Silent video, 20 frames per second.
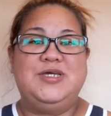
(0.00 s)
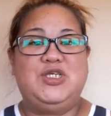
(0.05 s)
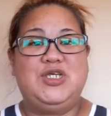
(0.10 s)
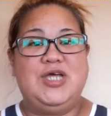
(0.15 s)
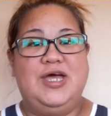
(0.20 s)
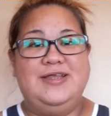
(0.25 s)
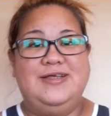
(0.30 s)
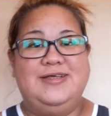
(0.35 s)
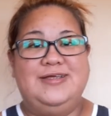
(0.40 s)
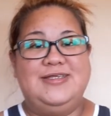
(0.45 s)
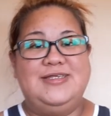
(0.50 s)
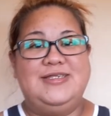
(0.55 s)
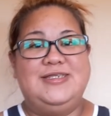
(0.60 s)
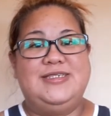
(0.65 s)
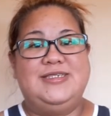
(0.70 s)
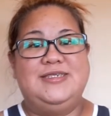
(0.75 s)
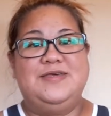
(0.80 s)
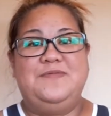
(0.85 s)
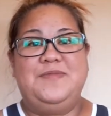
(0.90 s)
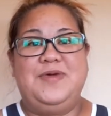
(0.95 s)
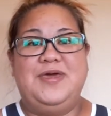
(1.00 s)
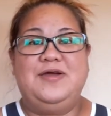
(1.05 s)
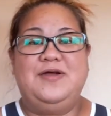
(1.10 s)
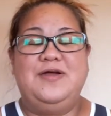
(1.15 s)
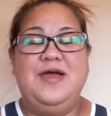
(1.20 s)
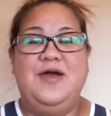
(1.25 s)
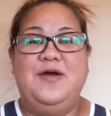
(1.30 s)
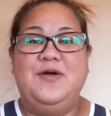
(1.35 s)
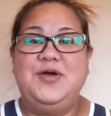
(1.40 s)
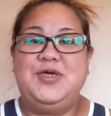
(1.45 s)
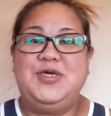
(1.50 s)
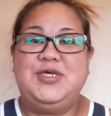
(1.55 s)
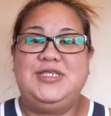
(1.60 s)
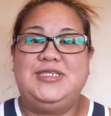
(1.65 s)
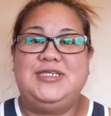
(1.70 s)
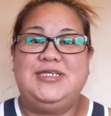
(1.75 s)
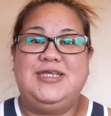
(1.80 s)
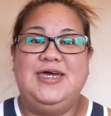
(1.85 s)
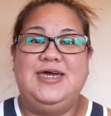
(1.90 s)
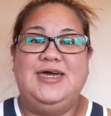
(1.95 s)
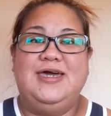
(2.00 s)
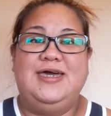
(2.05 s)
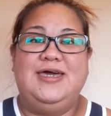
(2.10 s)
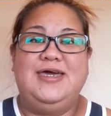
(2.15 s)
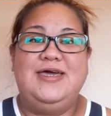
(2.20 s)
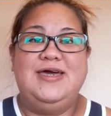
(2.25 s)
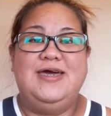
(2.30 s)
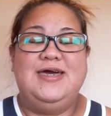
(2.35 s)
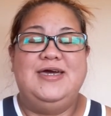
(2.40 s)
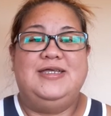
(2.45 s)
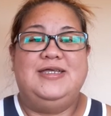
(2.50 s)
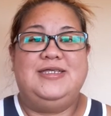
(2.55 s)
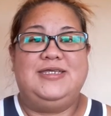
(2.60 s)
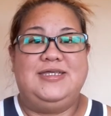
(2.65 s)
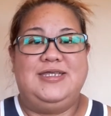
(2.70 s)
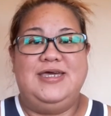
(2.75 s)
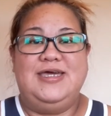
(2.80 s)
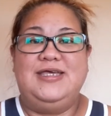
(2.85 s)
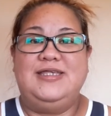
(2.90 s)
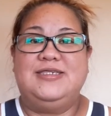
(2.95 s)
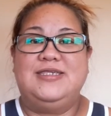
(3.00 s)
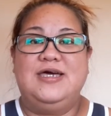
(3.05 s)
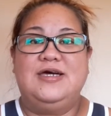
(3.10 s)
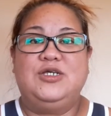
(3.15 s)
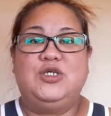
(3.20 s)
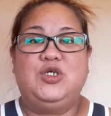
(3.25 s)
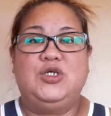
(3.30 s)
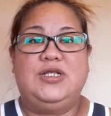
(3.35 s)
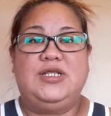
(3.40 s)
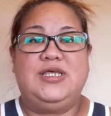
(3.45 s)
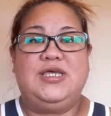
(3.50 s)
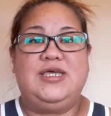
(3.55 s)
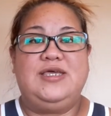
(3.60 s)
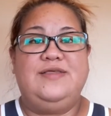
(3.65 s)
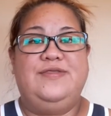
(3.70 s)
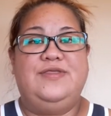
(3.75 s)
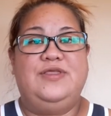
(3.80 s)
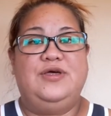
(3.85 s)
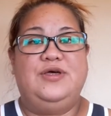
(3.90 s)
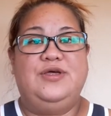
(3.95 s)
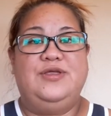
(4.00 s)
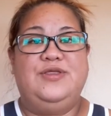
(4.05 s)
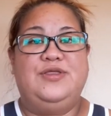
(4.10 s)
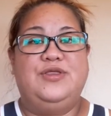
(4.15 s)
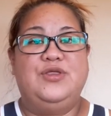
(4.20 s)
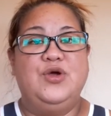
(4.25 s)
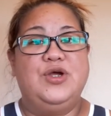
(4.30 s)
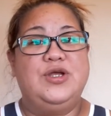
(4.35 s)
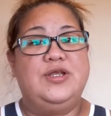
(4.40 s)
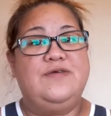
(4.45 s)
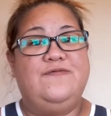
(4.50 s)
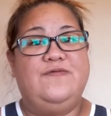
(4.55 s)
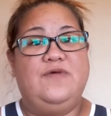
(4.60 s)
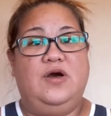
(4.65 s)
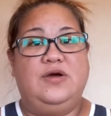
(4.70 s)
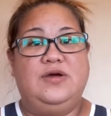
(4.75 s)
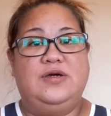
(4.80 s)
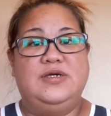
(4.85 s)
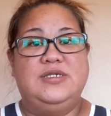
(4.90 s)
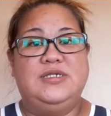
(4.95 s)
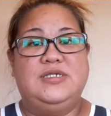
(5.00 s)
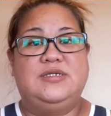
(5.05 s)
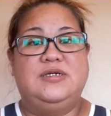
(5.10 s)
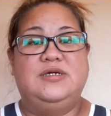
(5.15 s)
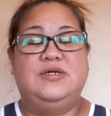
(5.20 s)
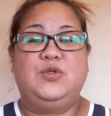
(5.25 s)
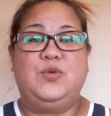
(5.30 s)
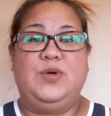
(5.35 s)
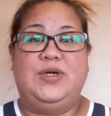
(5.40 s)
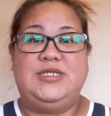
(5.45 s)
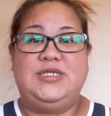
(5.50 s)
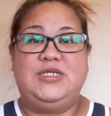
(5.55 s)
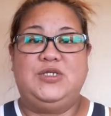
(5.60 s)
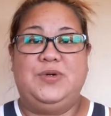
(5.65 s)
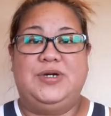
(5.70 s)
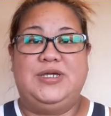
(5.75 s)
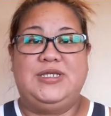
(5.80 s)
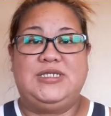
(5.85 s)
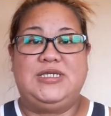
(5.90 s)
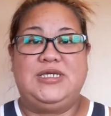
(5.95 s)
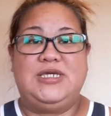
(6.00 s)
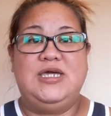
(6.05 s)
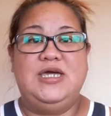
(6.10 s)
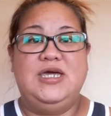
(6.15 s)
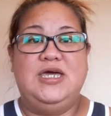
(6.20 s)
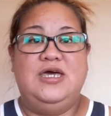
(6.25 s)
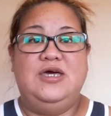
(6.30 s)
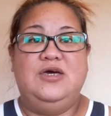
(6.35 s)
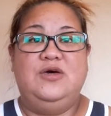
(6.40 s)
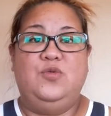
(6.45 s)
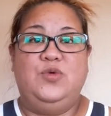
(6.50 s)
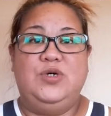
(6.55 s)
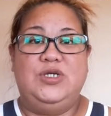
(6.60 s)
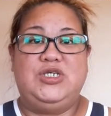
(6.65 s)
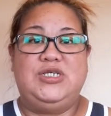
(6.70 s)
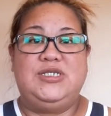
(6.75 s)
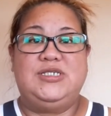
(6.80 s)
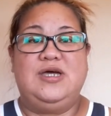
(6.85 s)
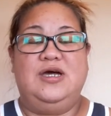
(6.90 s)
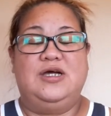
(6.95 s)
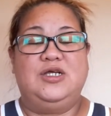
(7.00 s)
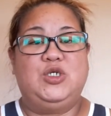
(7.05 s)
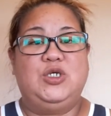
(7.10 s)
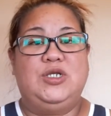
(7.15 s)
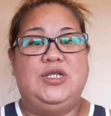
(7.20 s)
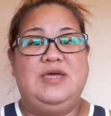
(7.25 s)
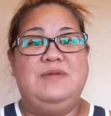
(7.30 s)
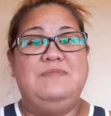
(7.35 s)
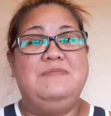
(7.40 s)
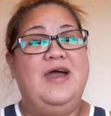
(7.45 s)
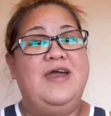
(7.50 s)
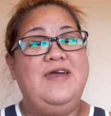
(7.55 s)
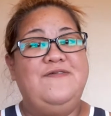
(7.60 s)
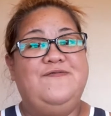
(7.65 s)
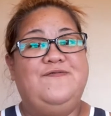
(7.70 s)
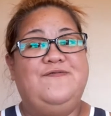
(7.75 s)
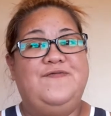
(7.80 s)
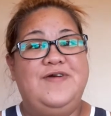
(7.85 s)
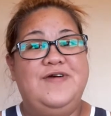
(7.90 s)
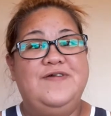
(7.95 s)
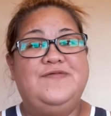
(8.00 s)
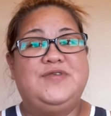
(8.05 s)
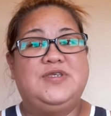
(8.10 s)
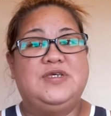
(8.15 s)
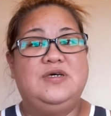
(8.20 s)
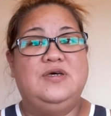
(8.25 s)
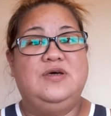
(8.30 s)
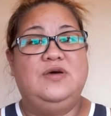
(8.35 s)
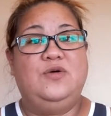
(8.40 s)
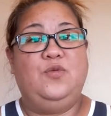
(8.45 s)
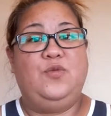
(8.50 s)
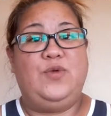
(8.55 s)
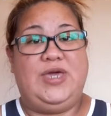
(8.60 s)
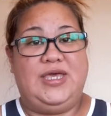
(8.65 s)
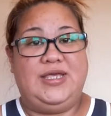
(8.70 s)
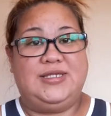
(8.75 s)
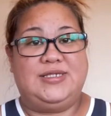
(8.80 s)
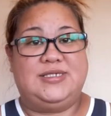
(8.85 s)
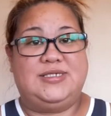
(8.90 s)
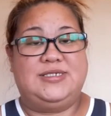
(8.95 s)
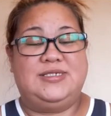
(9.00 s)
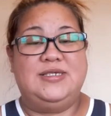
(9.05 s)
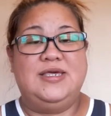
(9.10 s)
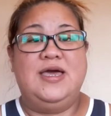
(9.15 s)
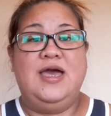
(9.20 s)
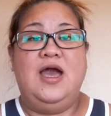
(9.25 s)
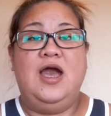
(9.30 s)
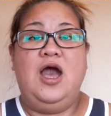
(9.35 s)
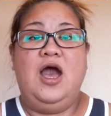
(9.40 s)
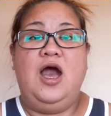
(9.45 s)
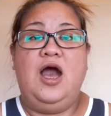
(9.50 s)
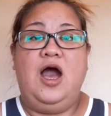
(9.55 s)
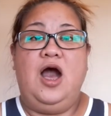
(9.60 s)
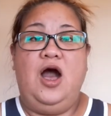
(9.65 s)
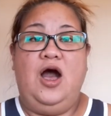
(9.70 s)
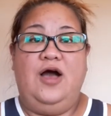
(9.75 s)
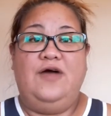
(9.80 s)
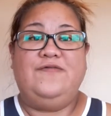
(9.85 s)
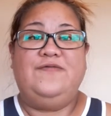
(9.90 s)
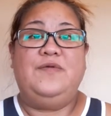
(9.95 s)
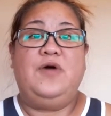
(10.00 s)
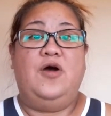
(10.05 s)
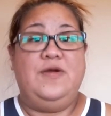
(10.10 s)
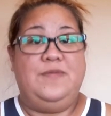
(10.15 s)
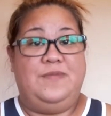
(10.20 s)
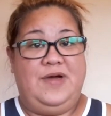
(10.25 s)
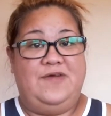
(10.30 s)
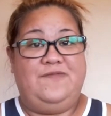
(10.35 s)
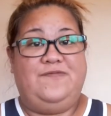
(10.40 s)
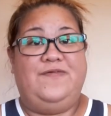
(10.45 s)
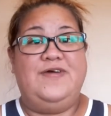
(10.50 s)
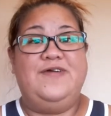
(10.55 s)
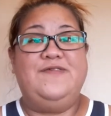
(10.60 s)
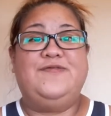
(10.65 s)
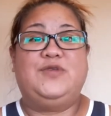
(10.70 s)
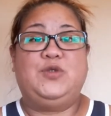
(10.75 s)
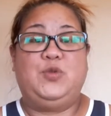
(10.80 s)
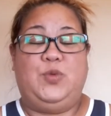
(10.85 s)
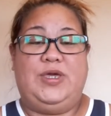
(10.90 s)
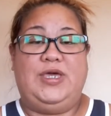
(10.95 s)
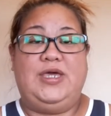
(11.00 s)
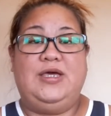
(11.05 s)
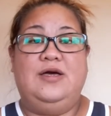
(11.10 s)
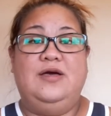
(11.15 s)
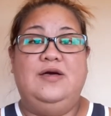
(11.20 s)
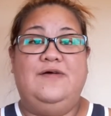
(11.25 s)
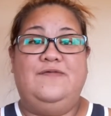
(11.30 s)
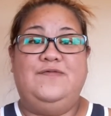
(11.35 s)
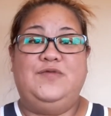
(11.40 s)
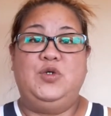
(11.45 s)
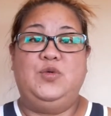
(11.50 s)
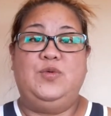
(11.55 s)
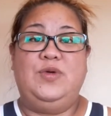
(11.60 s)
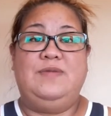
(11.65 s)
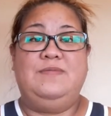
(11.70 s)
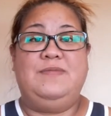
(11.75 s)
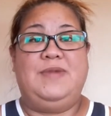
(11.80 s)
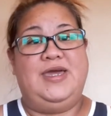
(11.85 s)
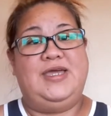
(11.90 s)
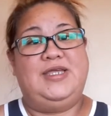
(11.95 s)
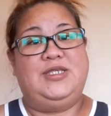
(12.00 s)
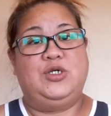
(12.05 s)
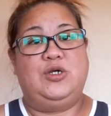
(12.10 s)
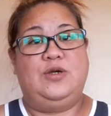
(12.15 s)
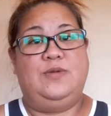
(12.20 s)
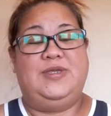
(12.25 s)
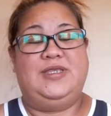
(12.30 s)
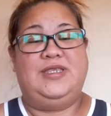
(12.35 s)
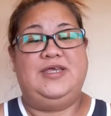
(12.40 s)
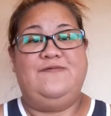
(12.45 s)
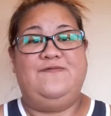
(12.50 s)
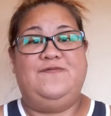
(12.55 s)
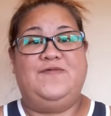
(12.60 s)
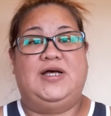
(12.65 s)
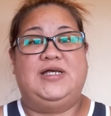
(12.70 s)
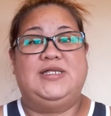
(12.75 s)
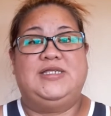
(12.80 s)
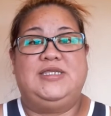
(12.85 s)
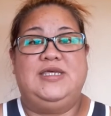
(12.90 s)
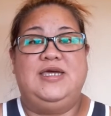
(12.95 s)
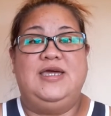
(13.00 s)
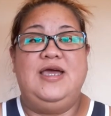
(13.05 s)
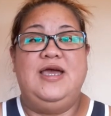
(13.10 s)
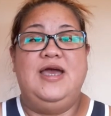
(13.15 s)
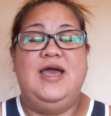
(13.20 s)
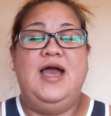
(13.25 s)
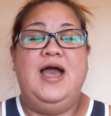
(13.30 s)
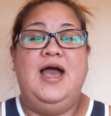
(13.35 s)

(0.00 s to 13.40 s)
channel. This is Sam Baker. How are you today? Today is actually the 3rd of August 2020, which is actually my fifth week of doing my intermittent fasting.